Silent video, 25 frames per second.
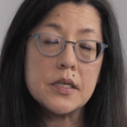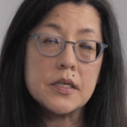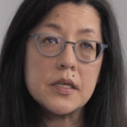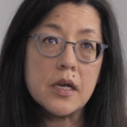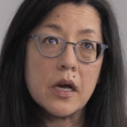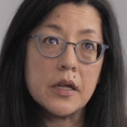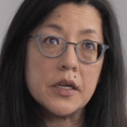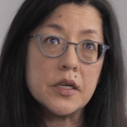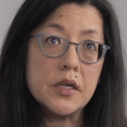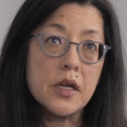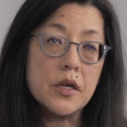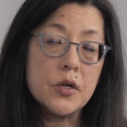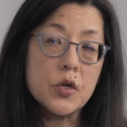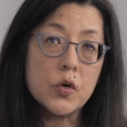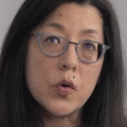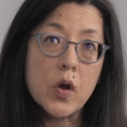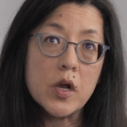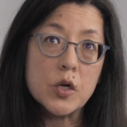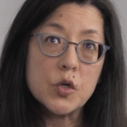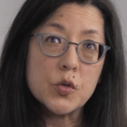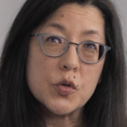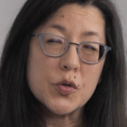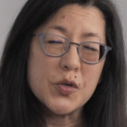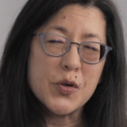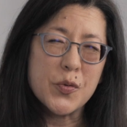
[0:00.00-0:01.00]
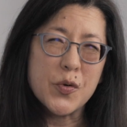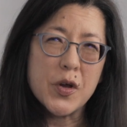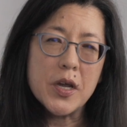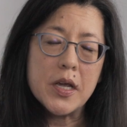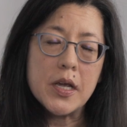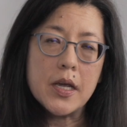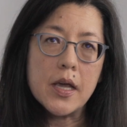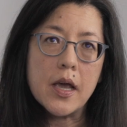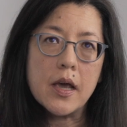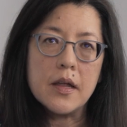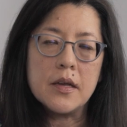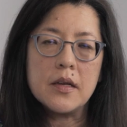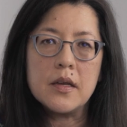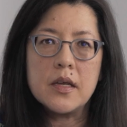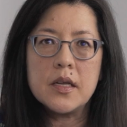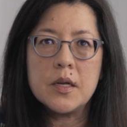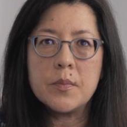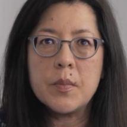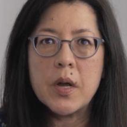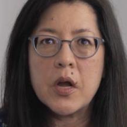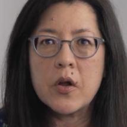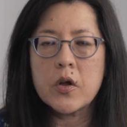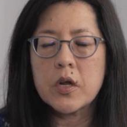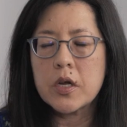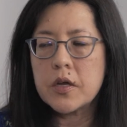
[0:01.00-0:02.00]
got an undergraduate degree. And in
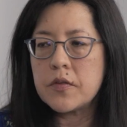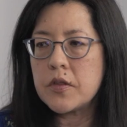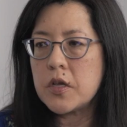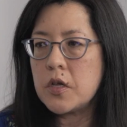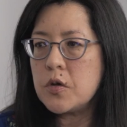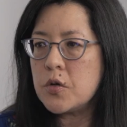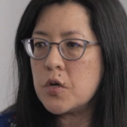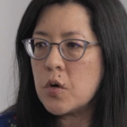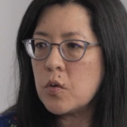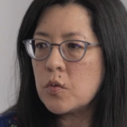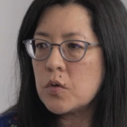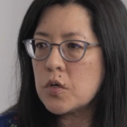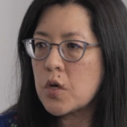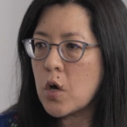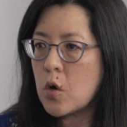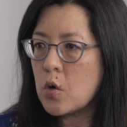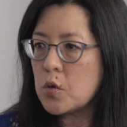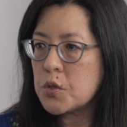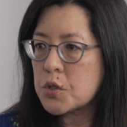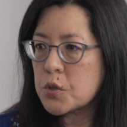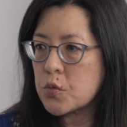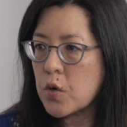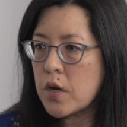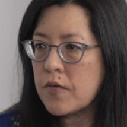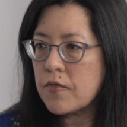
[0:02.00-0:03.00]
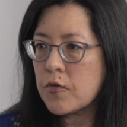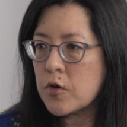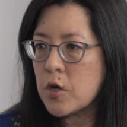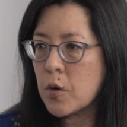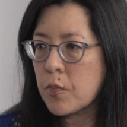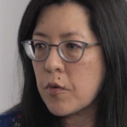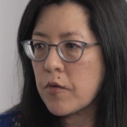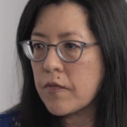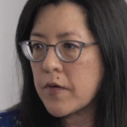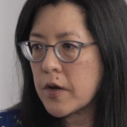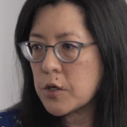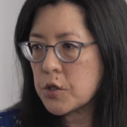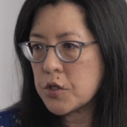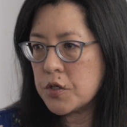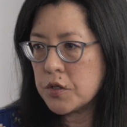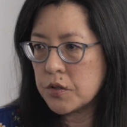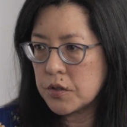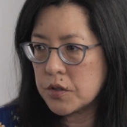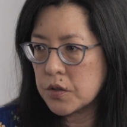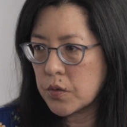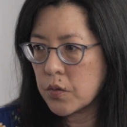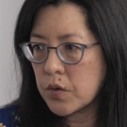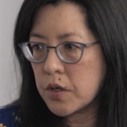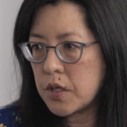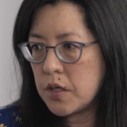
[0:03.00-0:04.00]
America, you don't go straight for your professional
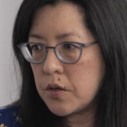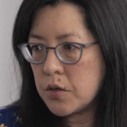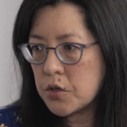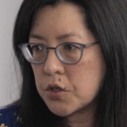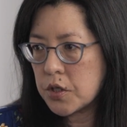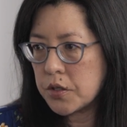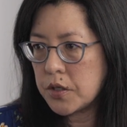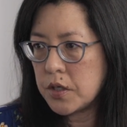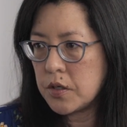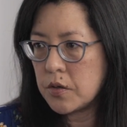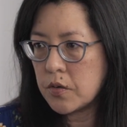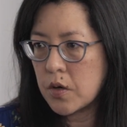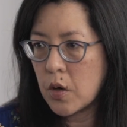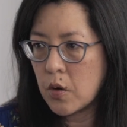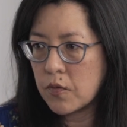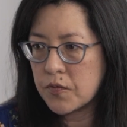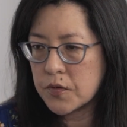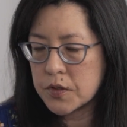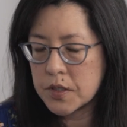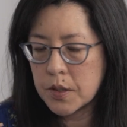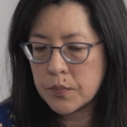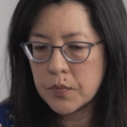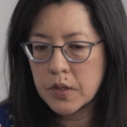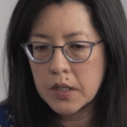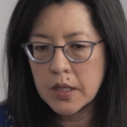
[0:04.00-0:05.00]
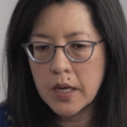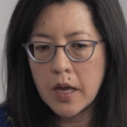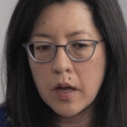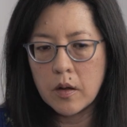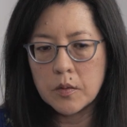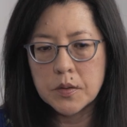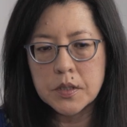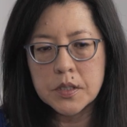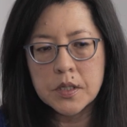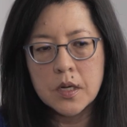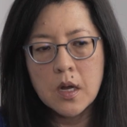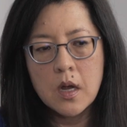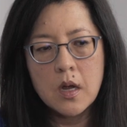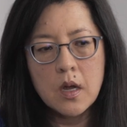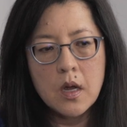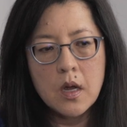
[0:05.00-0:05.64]
degree. Usually you go for something else.